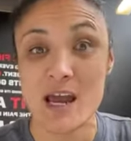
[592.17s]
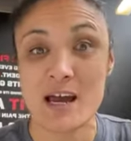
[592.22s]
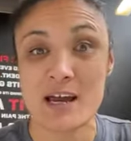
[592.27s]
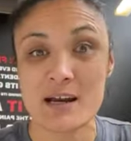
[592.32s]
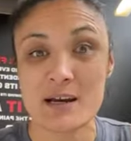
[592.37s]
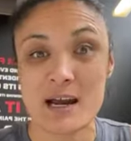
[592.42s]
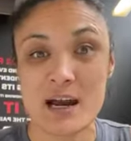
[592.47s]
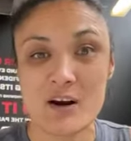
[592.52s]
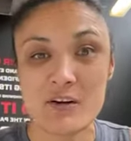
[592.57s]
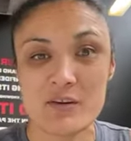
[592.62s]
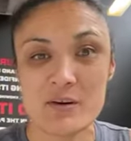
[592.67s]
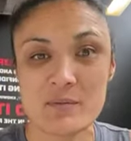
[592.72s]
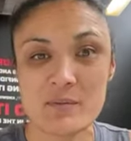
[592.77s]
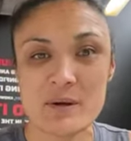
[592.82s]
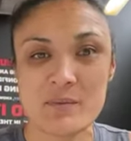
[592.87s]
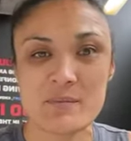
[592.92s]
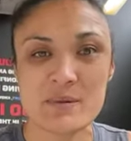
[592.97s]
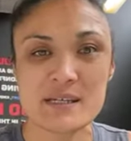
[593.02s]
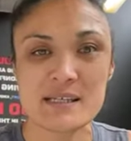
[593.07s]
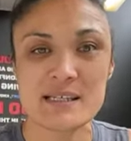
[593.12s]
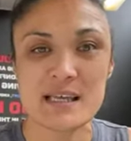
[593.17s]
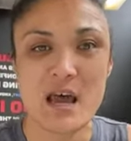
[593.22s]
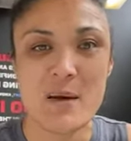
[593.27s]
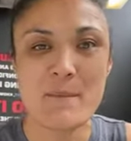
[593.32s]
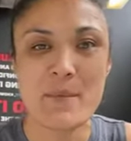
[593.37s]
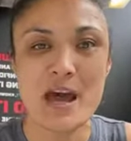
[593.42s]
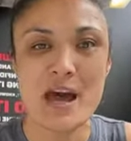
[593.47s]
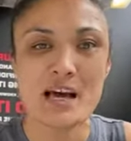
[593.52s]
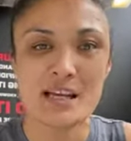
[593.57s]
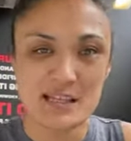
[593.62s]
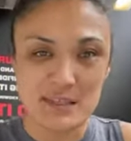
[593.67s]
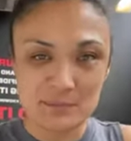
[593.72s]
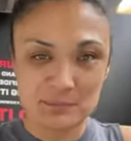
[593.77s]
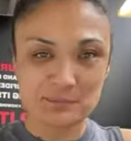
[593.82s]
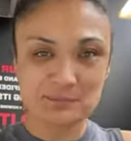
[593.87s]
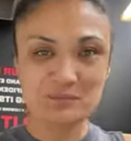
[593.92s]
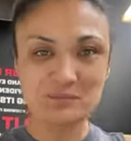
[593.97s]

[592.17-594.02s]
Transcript: our current members about